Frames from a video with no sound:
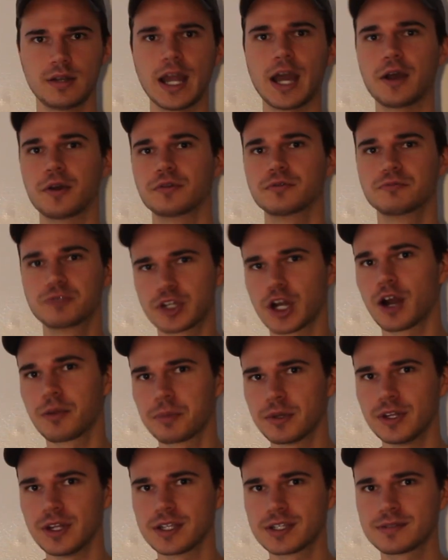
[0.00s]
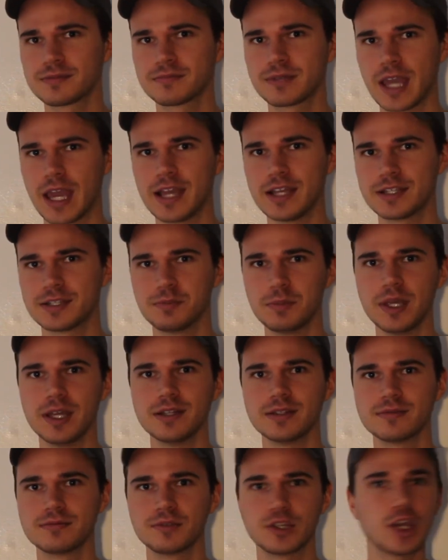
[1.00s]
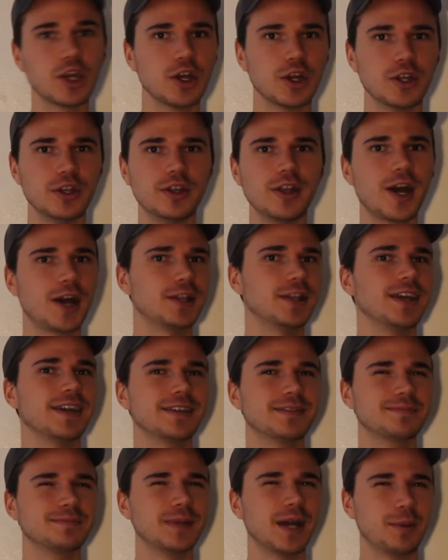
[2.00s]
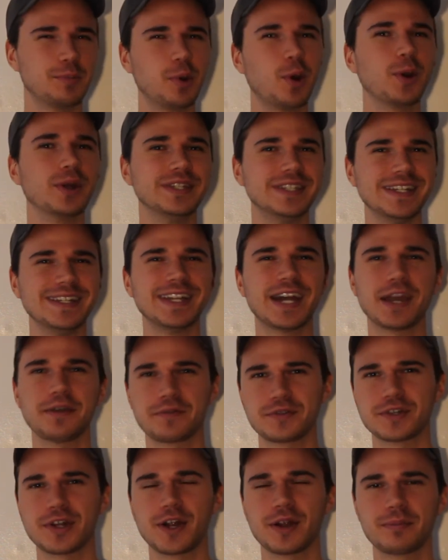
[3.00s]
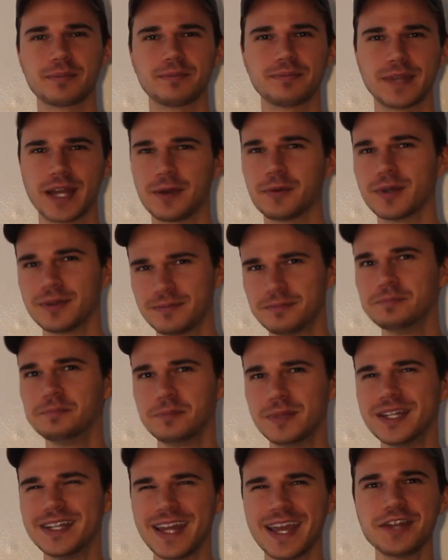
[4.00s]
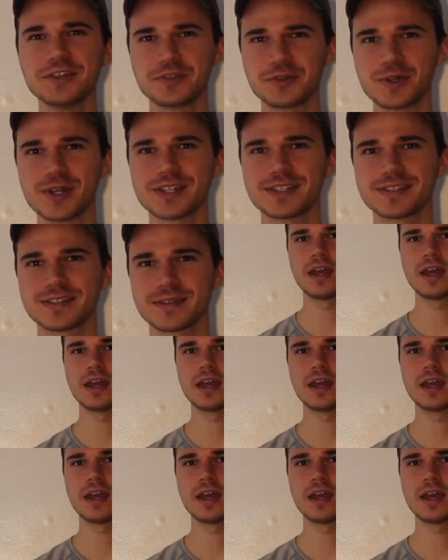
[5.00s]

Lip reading: Now, sharp in this case means good, not like a pointy knife sharp. That would be dangerous.